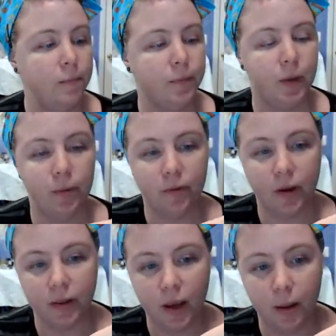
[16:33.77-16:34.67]
And then we've
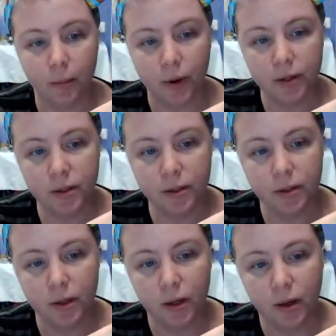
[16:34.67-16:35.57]
got the
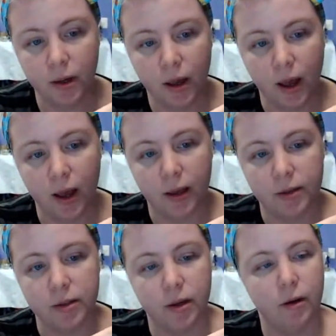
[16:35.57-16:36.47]
Empress
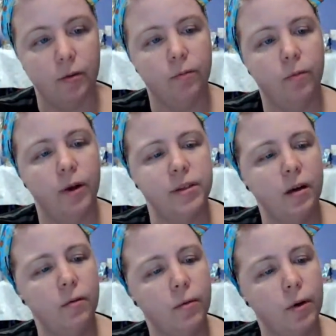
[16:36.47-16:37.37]
as a, is that
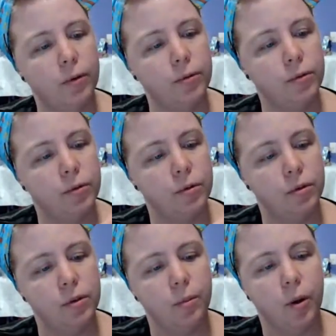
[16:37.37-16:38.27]
a rose?
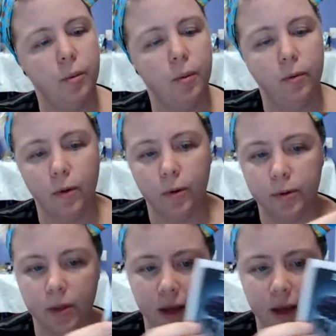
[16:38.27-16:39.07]
It's a purple rose.